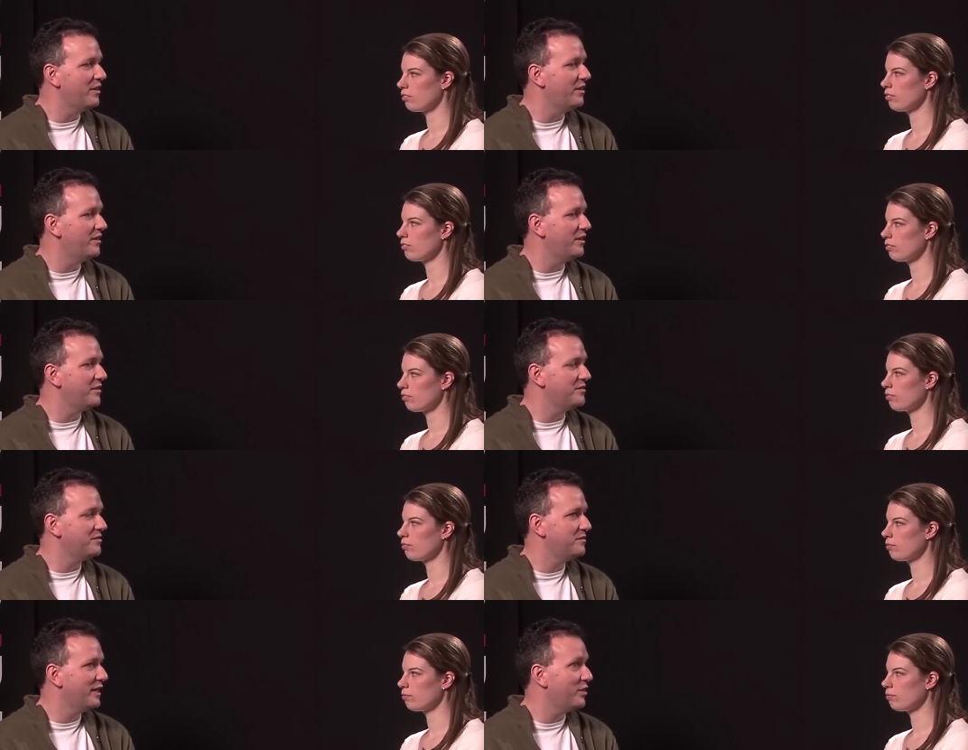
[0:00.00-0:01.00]
Speaker 1: uh,
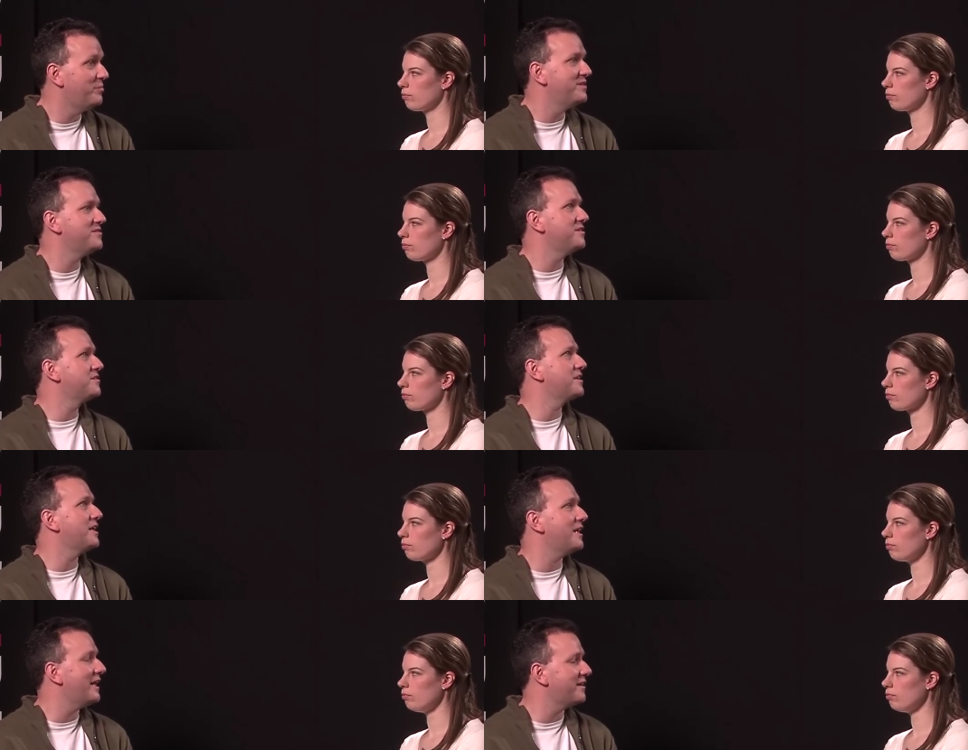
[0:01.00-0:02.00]
and how businesses
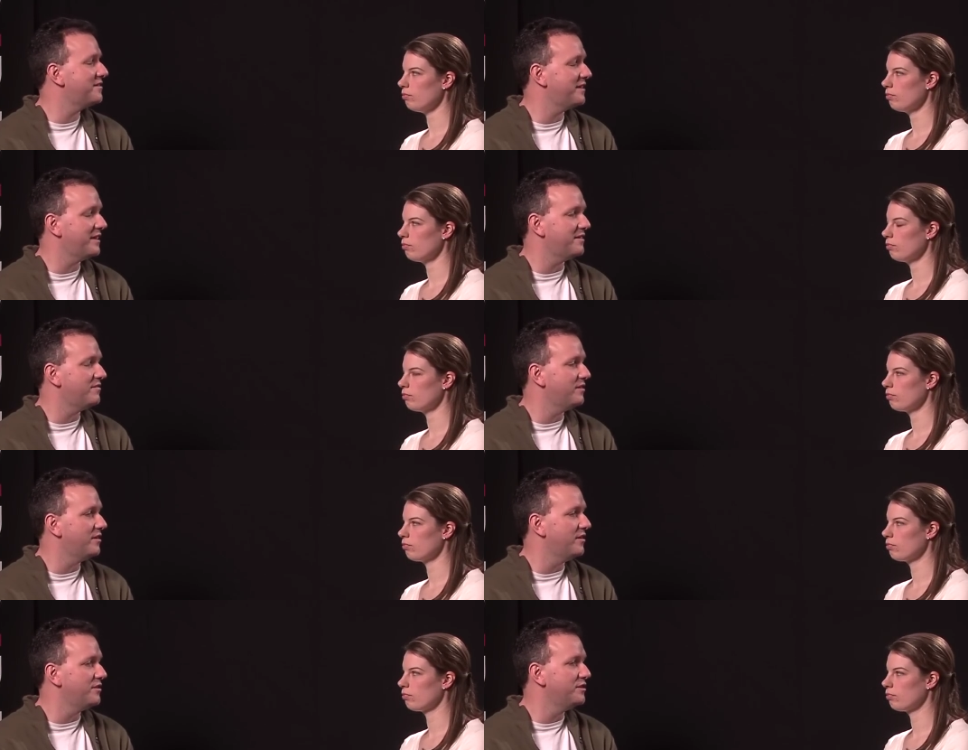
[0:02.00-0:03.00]
collect
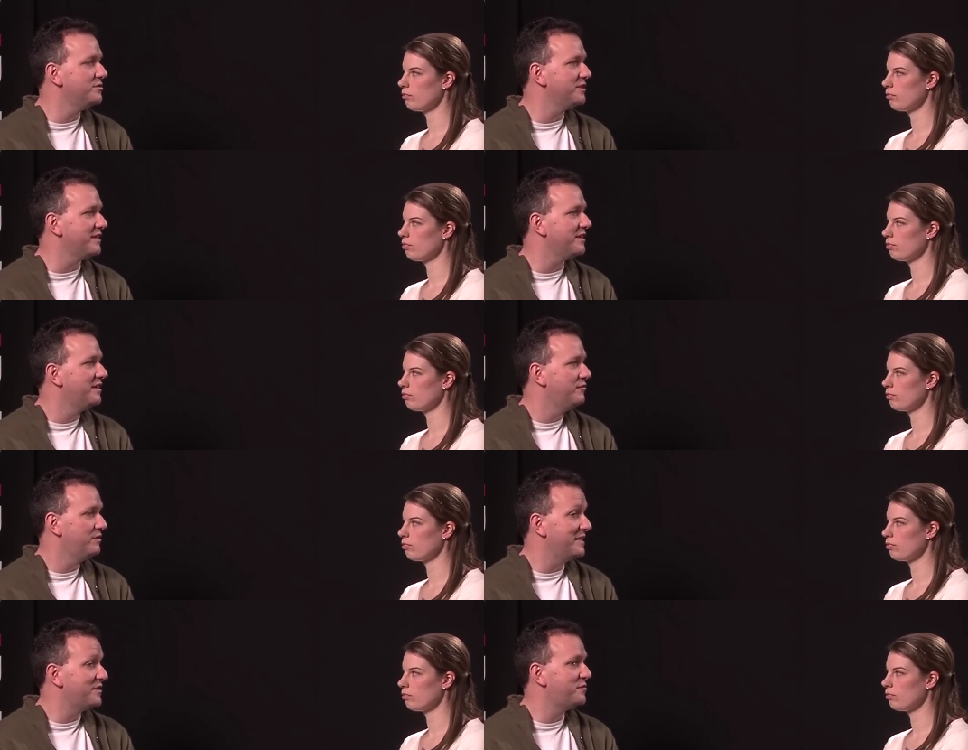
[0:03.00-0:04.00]
data uh, and use it
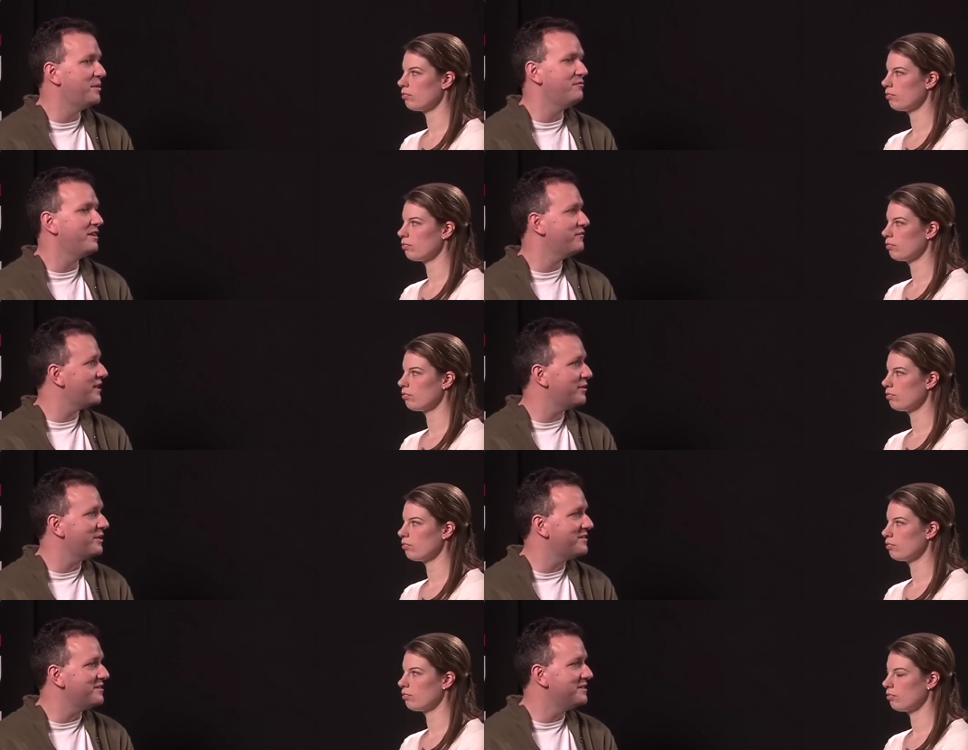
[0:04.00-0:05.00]
really needs to be
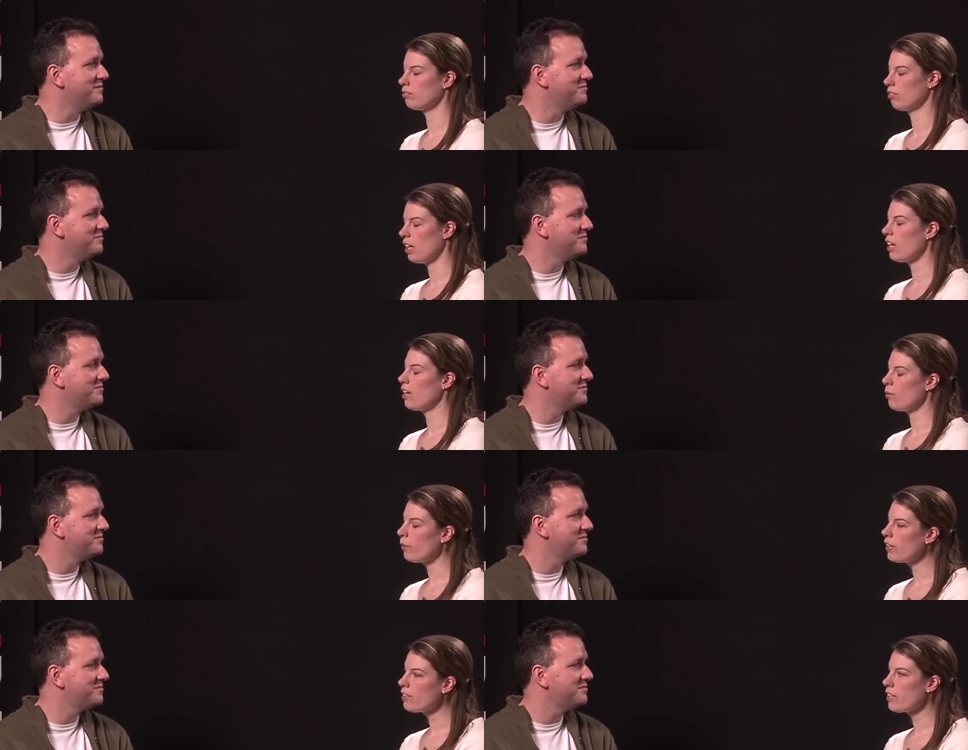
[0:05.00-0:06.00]
reevaluated.
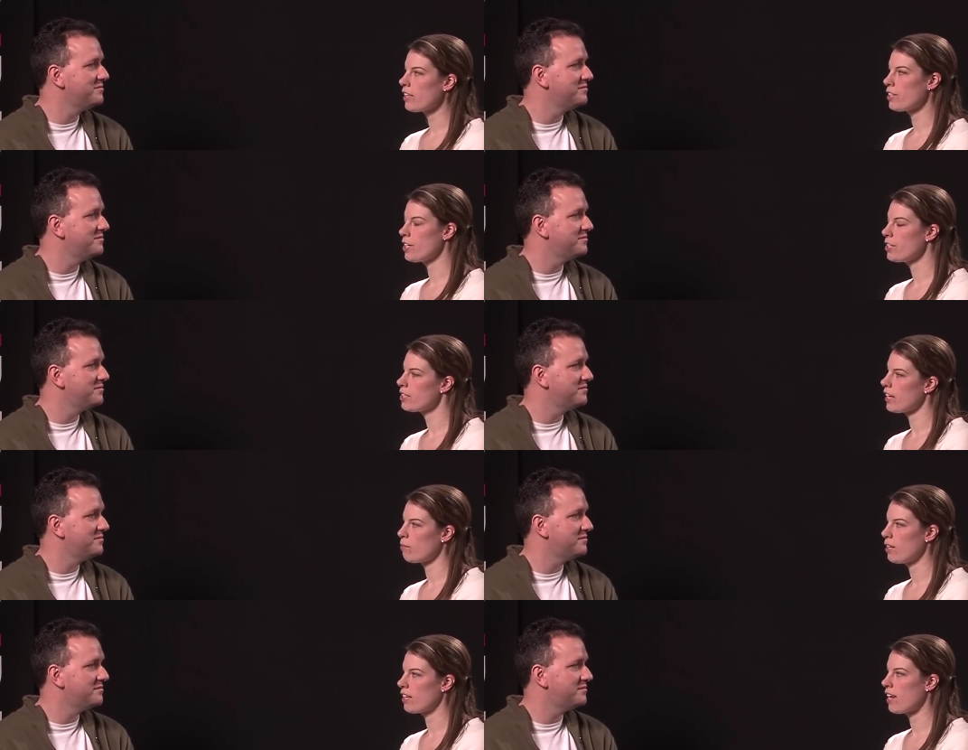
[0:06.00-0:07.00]
Speaker 2: And why do you think that change is
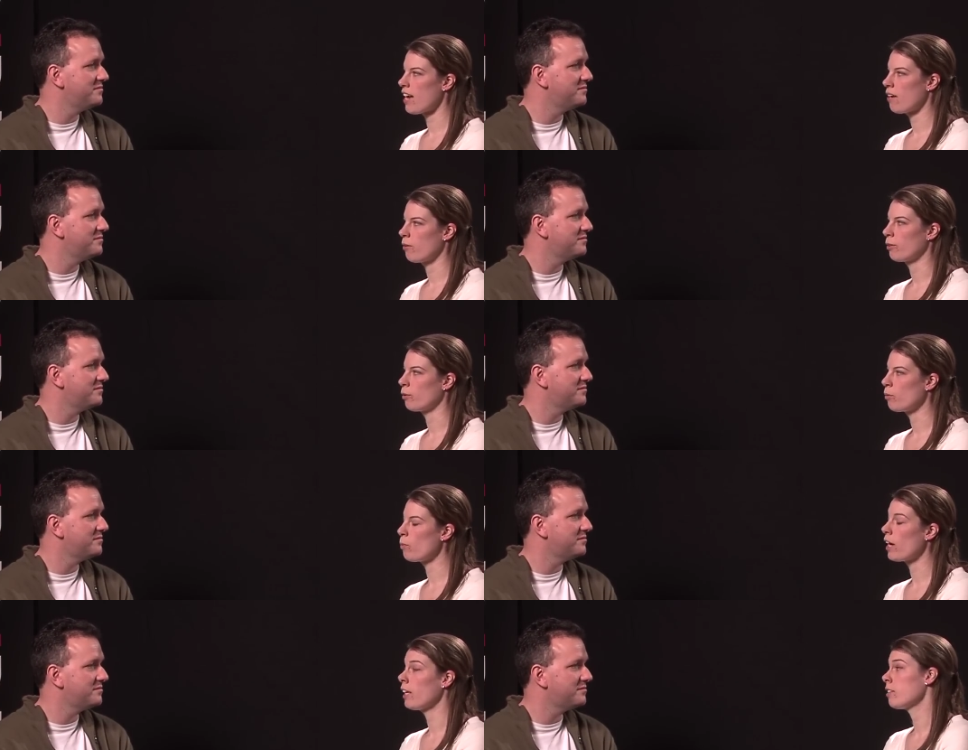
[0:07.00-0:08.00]
happening now, or
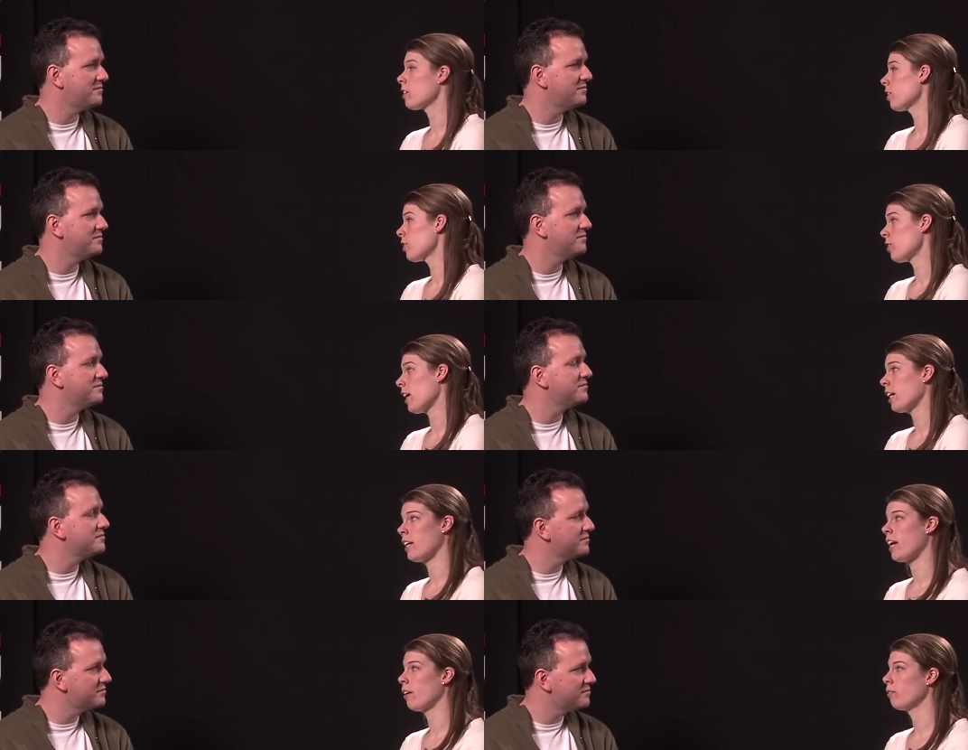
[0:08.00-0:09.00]
why start Strata
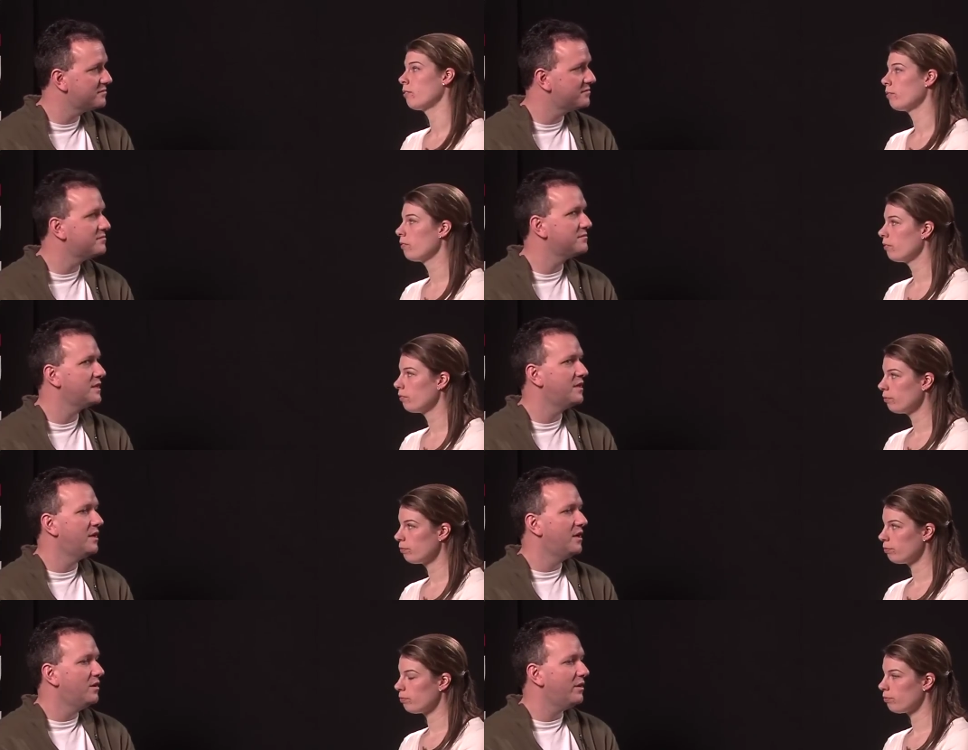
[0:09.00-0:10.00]
now?
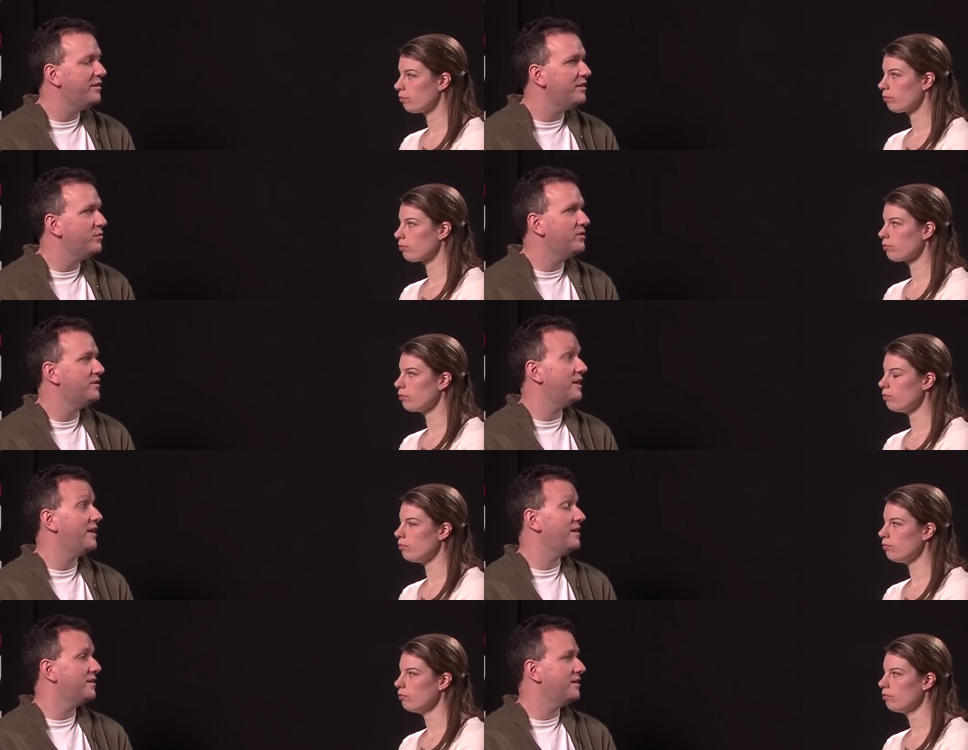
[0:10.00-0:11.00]
Speaker 1: I think we're
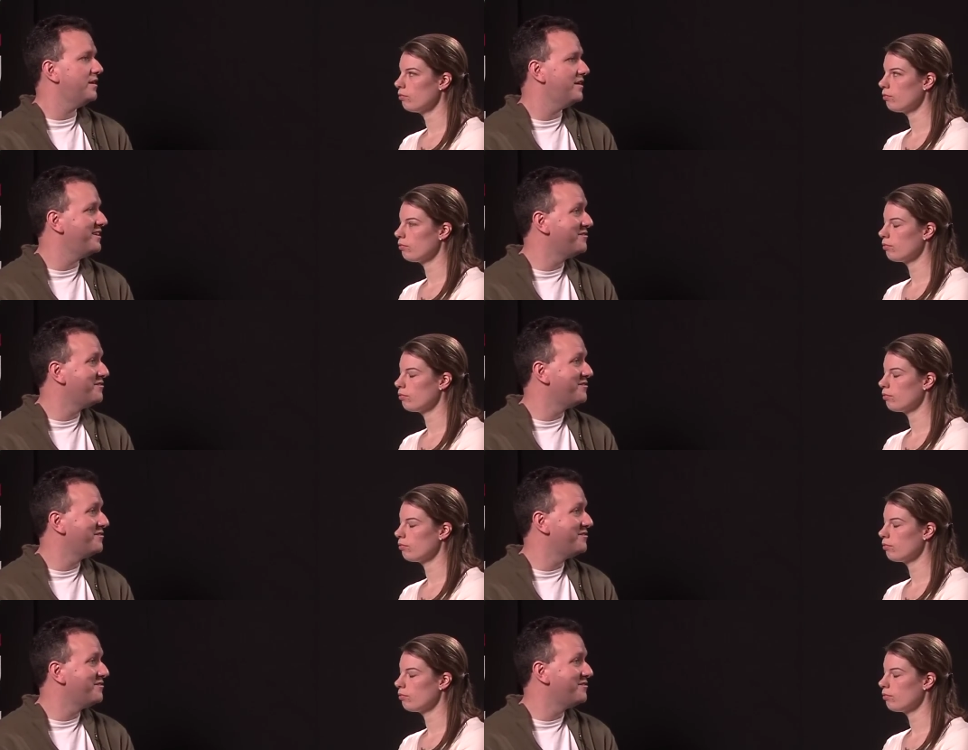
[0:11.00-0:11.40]
at uh, an